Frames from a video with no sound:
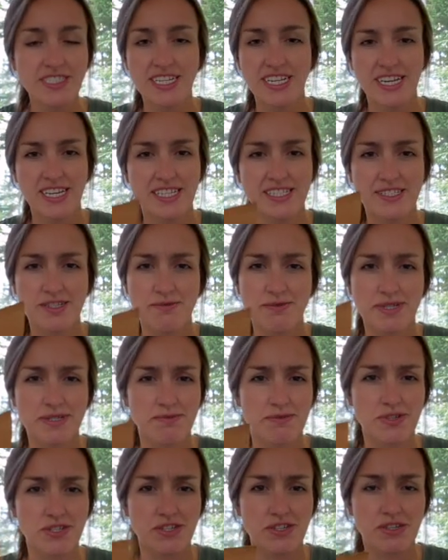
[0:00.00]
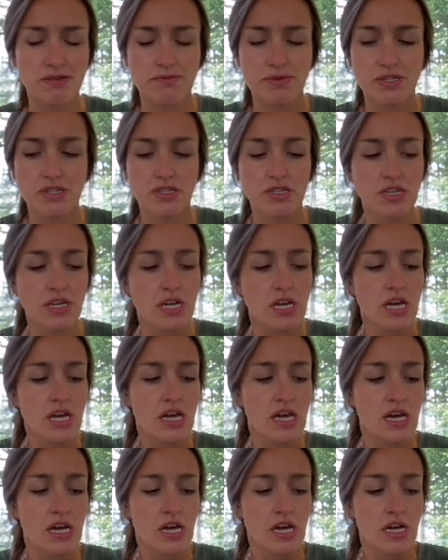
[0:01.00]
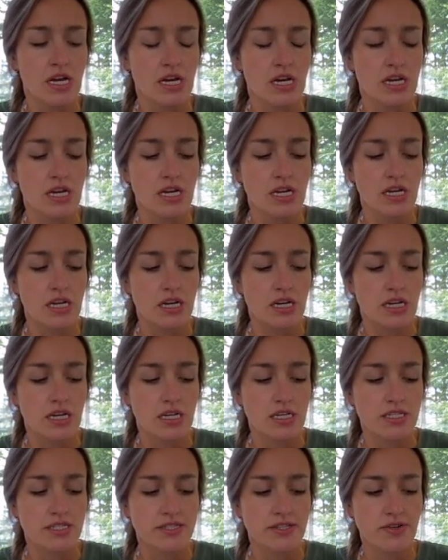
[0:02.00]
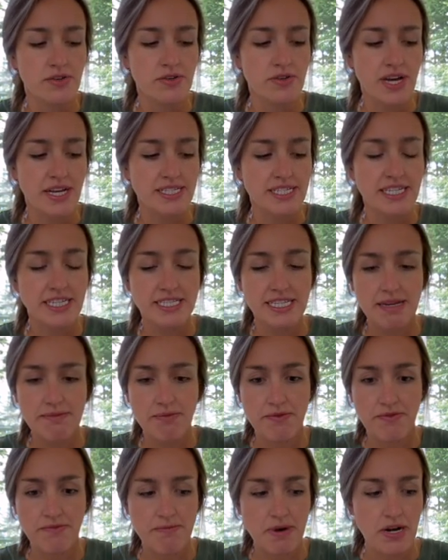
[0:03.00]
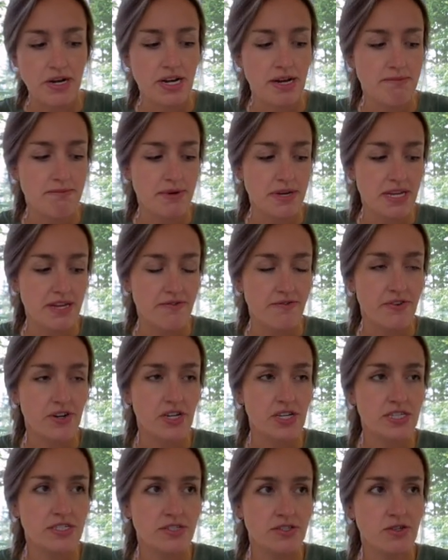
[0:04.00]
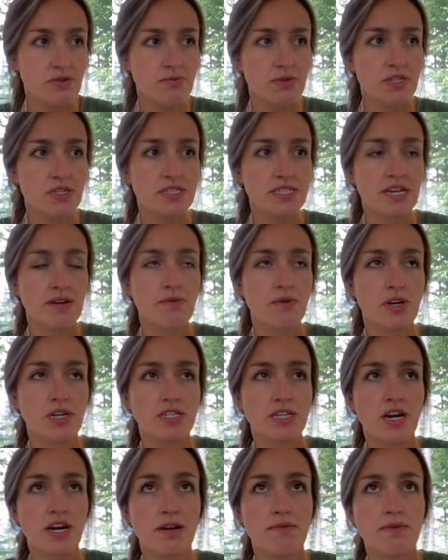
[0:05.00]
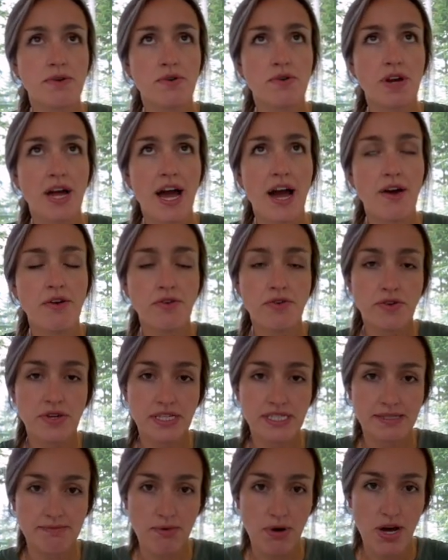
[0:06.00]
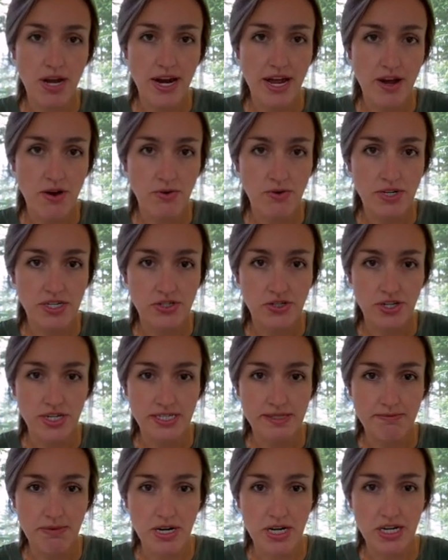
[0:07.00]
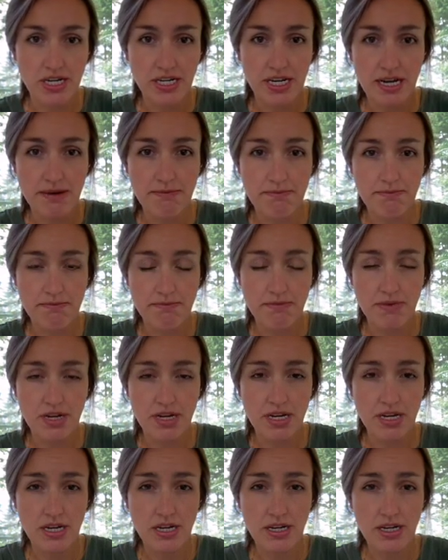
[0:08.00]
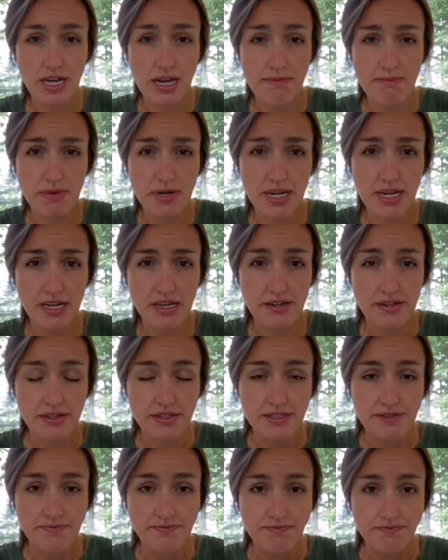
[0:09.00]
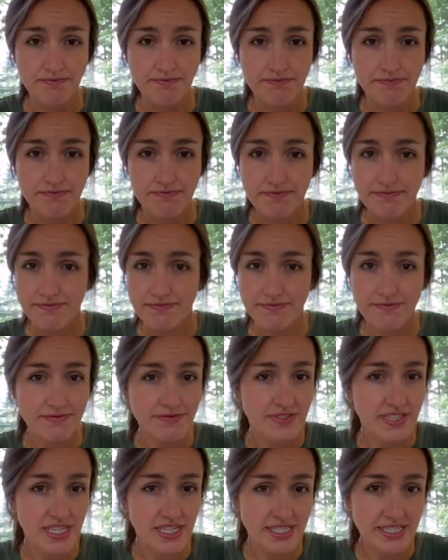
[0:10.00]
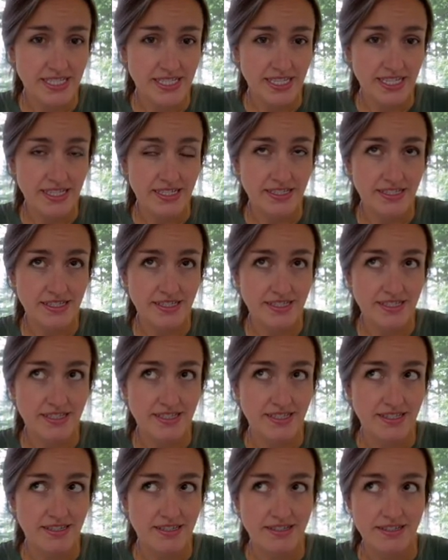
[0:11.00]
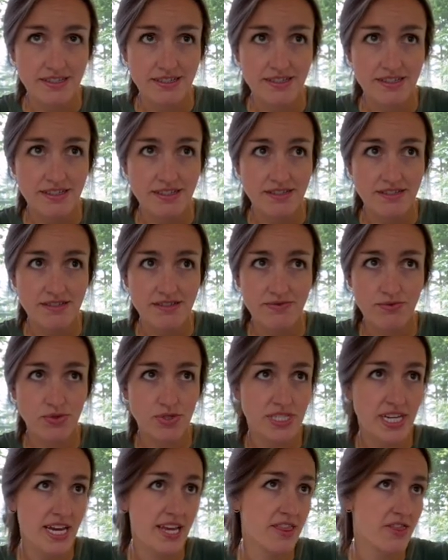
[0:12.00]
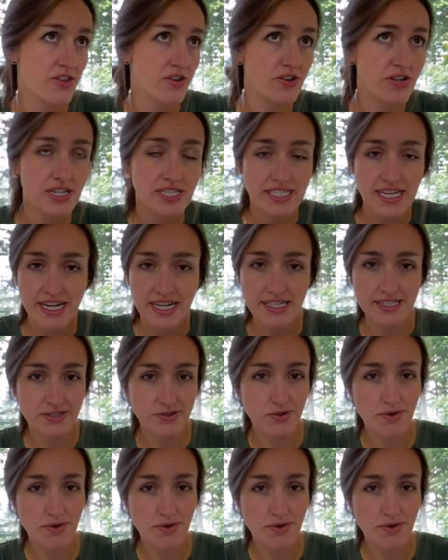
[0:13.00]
It's so much more durable. So that's an example from our company. For consumers, I want to talk about how you can spot out a transparent company. this will take 30 seconds to